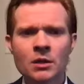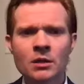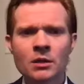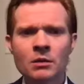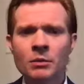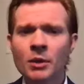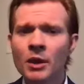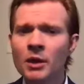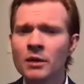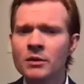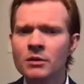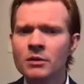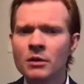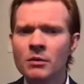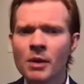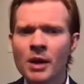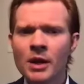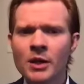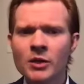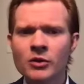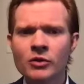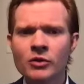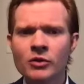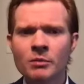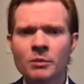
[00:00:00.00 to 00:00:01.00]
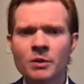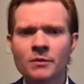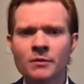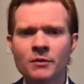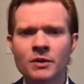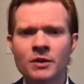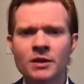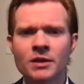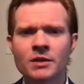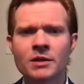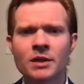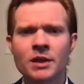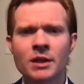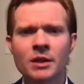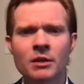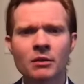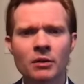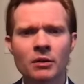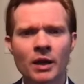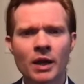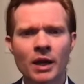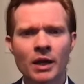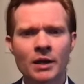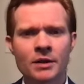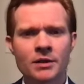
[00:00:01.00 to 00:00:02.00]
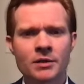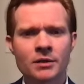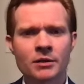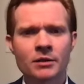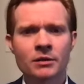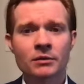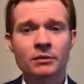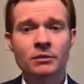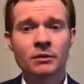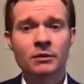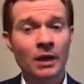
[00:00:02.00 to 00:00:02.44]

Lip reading: Because there are many treatments for testicular cancer,